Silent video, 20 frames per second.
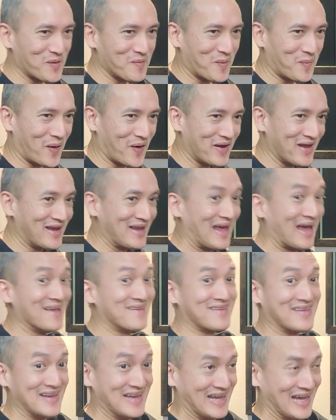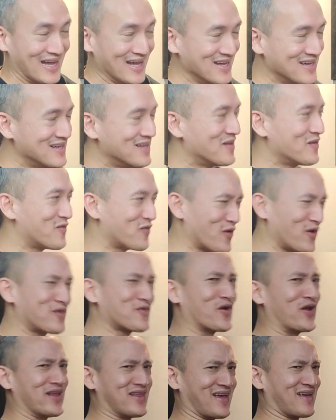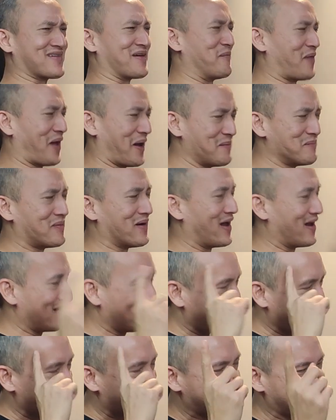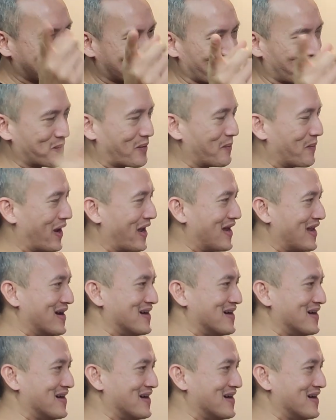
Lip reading: about it yesterday. So it's going to take some time, but it's on my mind, yeah.